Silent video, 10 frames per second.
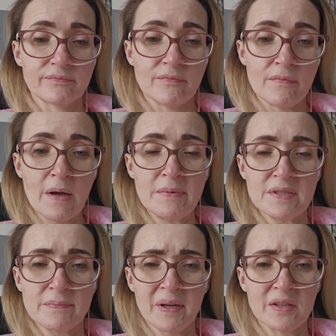Maybe it's
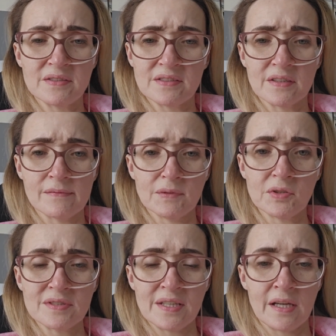because I'm not
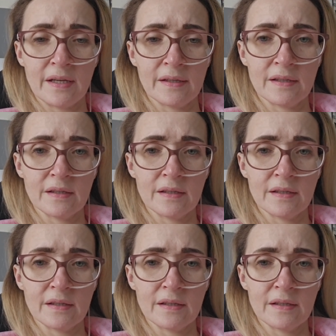seeing